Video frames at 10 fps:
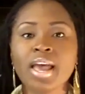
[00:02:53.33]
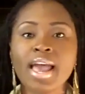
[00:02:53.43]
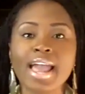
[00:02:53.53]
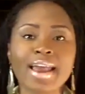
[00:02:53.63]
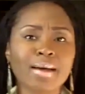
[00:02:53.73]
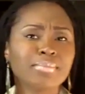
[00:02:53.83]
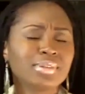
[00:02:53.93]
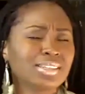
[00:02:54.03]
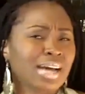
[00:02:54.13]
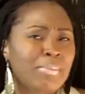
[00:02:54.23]

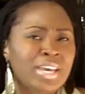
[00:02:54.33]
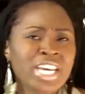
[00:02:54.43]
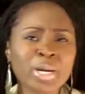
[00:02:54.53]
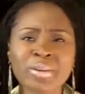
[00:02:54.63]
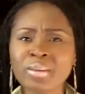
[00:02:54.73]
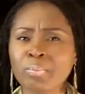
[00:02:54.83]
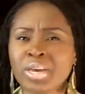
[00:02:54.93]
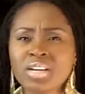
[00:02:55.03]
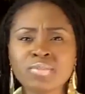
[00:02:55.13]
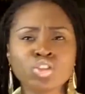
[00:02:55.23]
And I'm hearing the beat
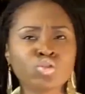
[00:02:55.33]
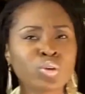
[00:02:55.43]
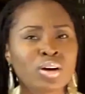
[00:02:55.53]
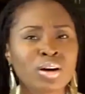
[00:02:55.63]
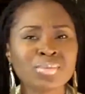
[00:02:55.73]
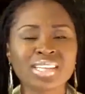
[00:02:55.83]
of the drums,